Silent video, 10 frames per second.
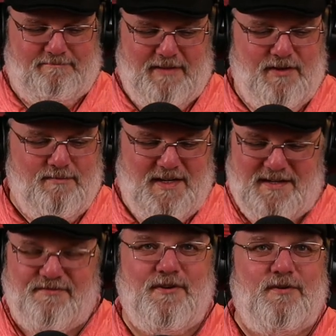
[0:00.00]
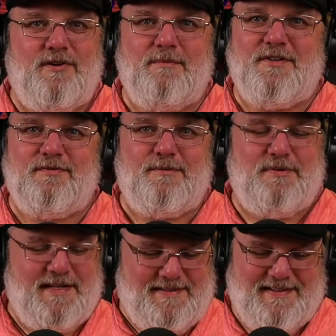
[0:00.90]
the new microphone arm to
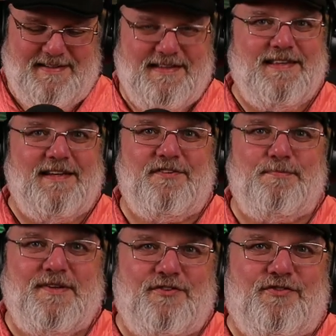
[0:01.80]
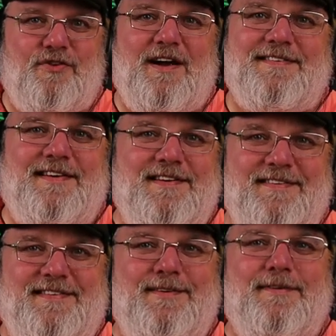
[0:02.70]
replace this monstrosity
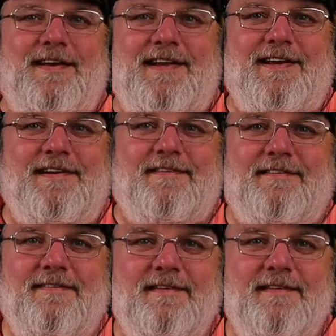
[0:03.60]
you see right here.